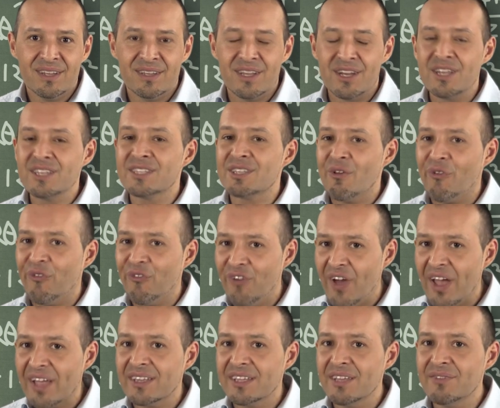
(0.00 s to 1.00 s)
There is
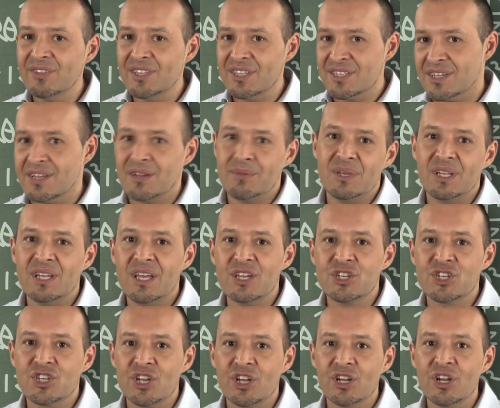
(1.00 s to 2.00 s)
effective
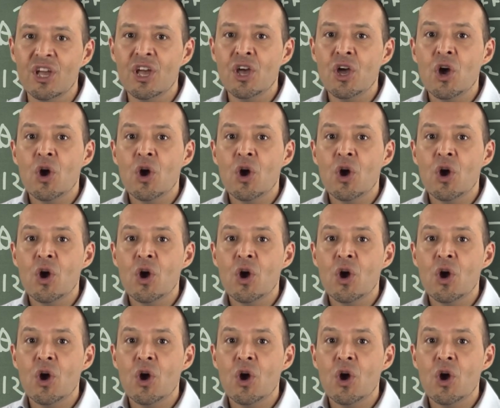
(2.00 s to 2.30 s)
discrimination